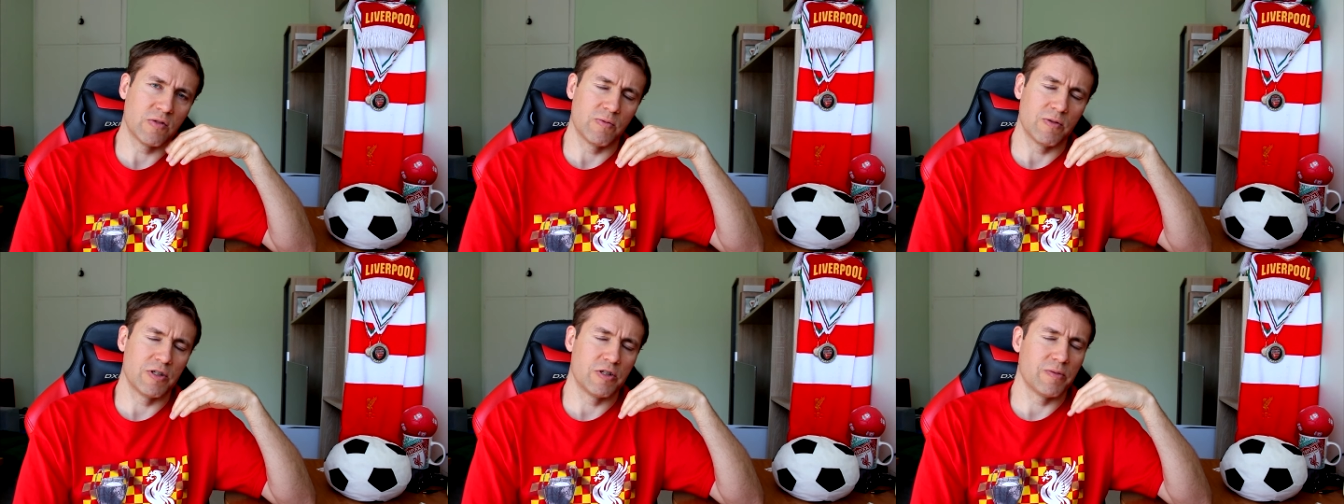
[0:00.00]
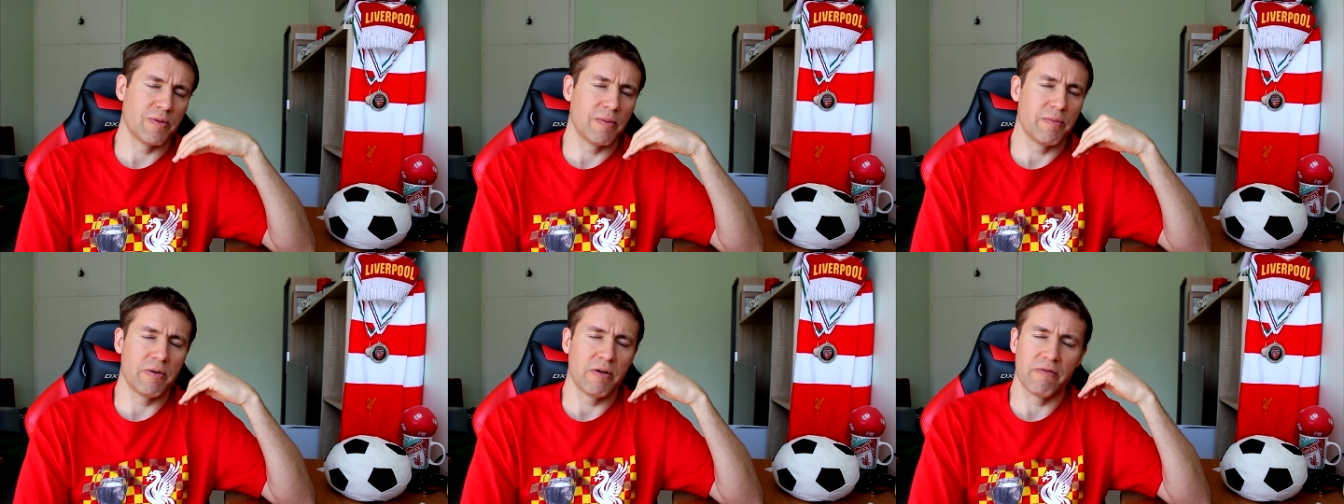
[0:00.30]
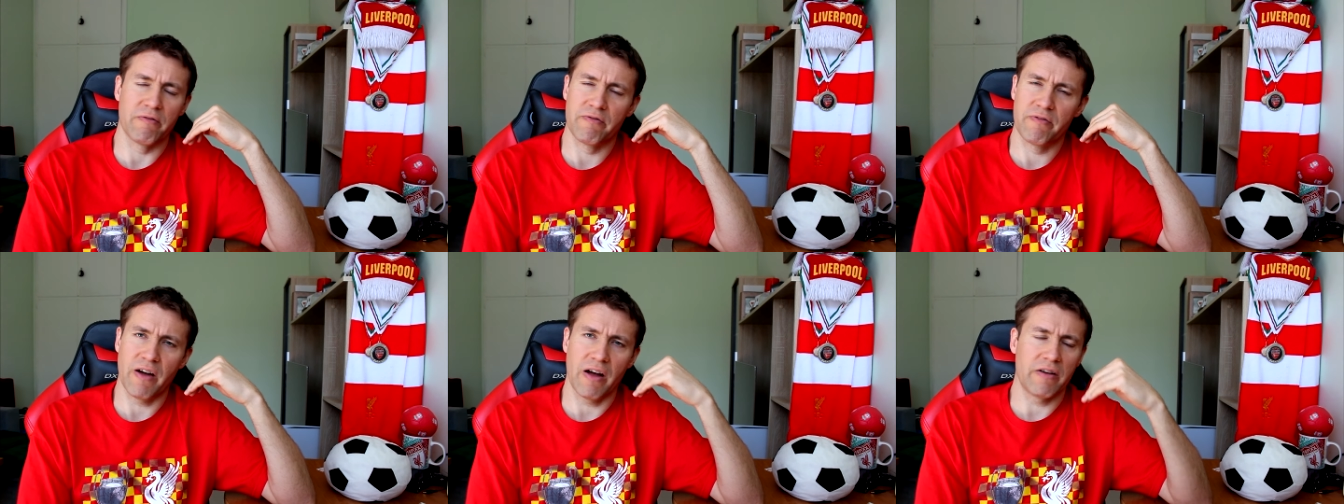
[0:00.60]
which will be a
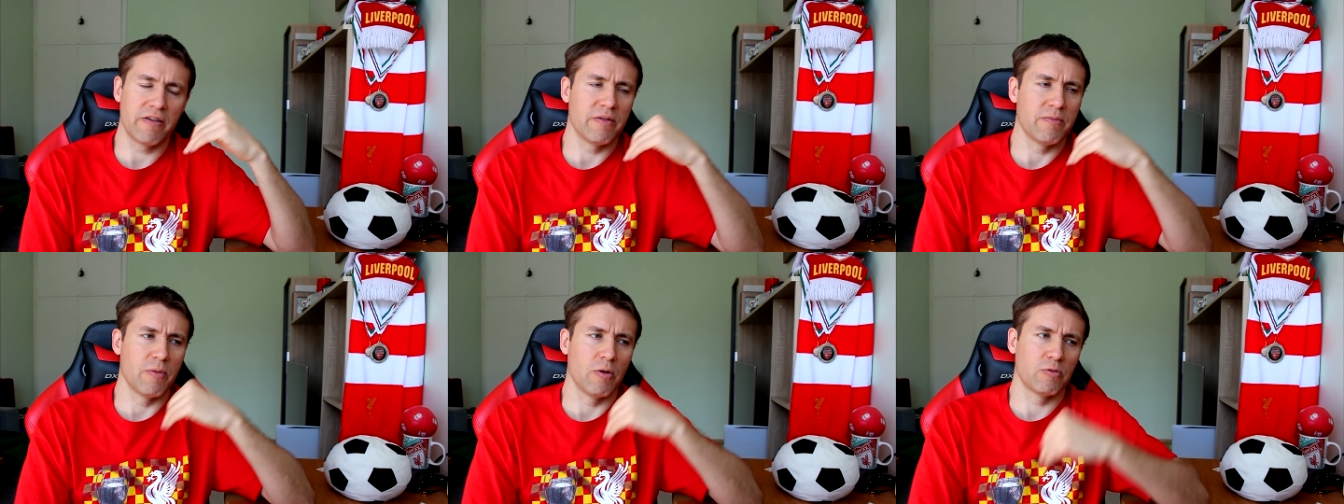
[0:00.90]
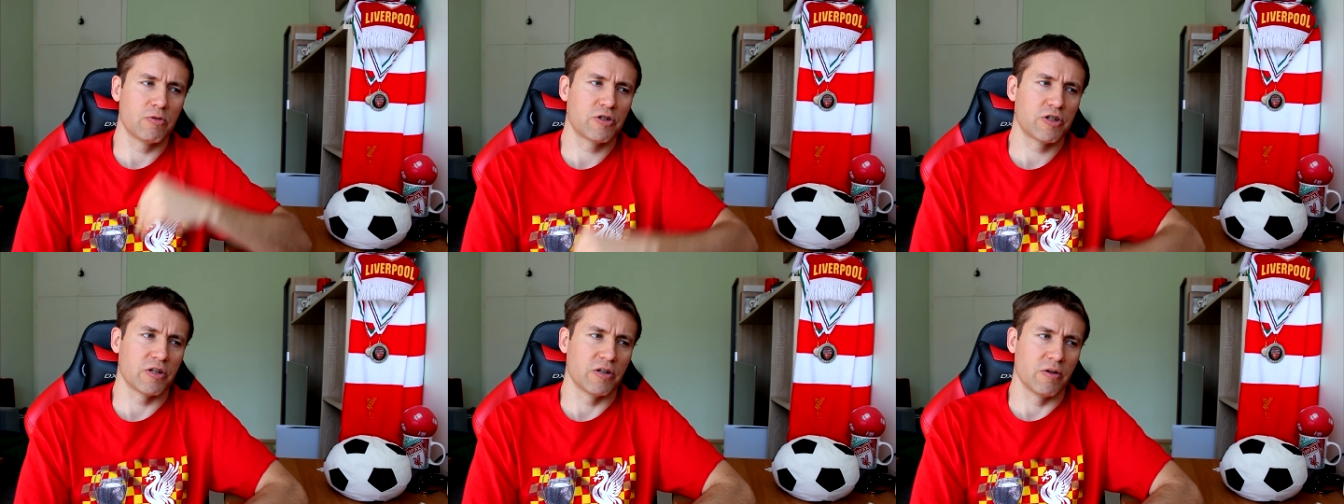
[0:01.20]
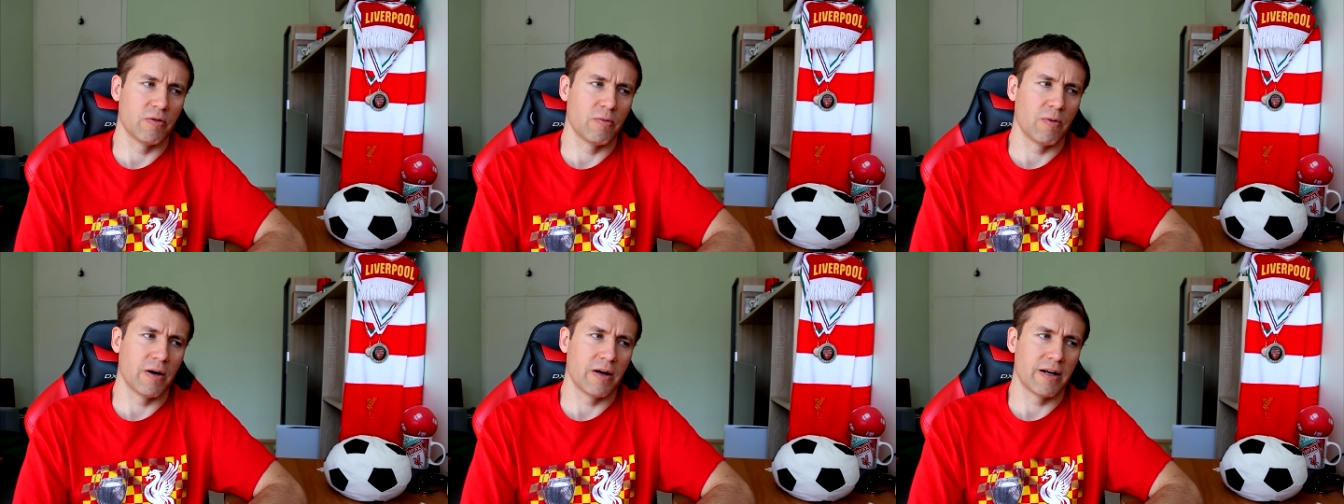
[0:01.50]
very
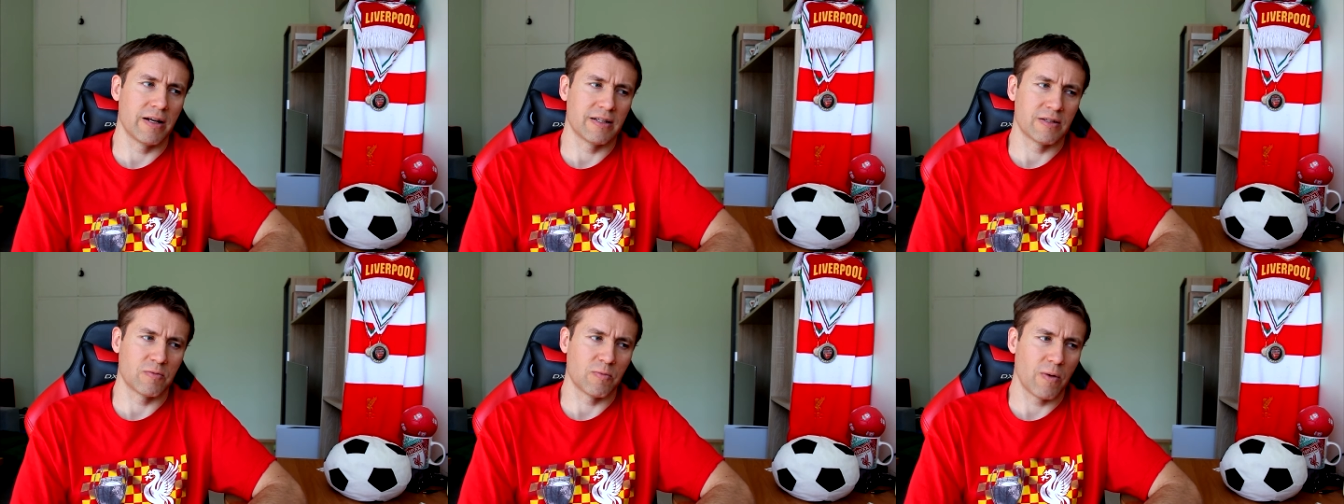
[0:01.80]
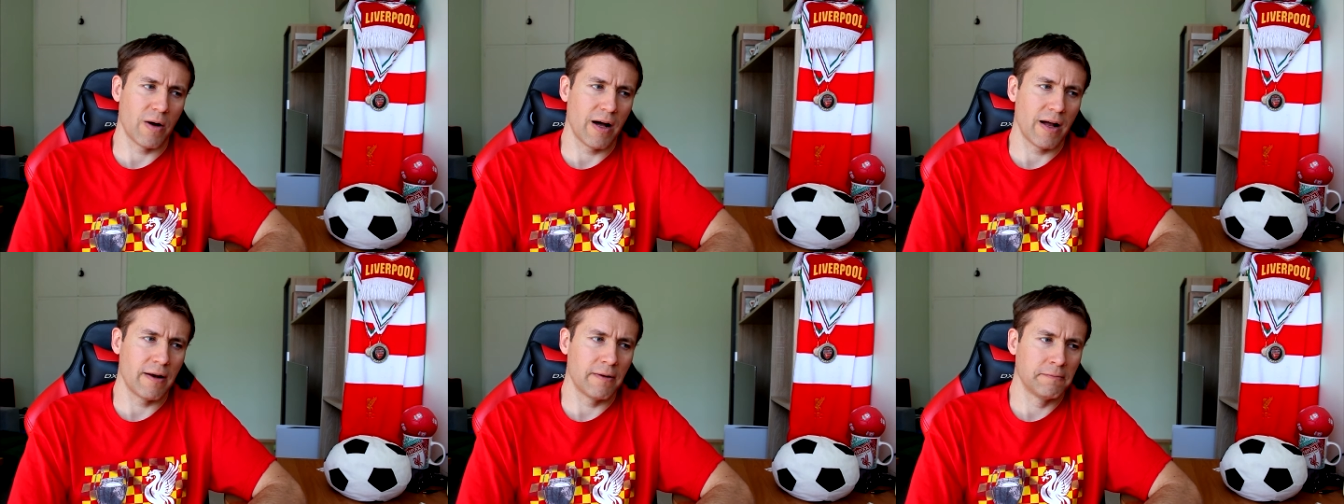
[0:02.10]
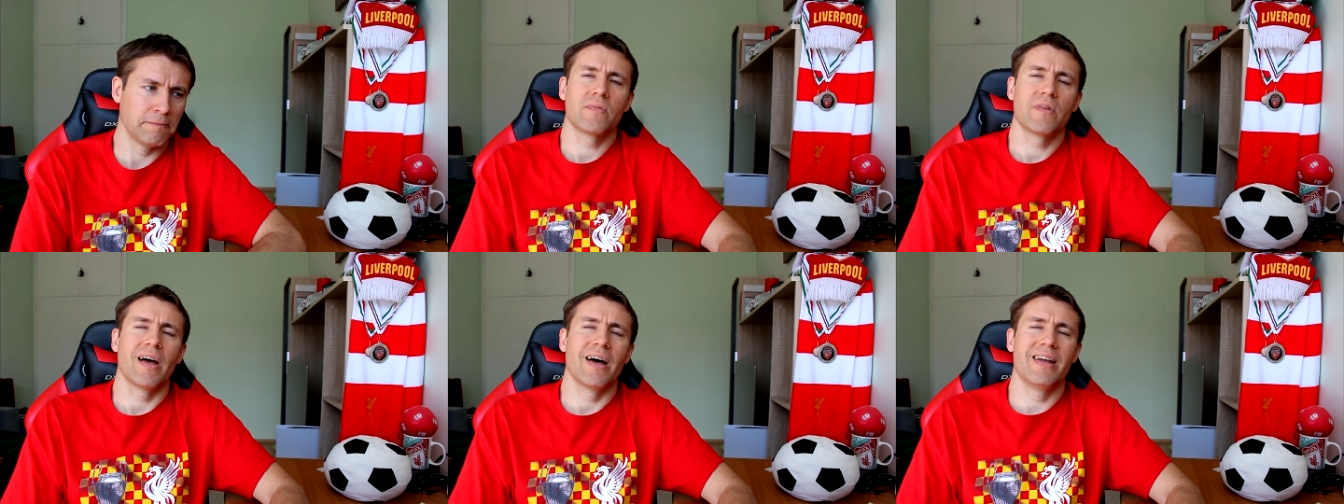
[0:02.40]
emotional one as well.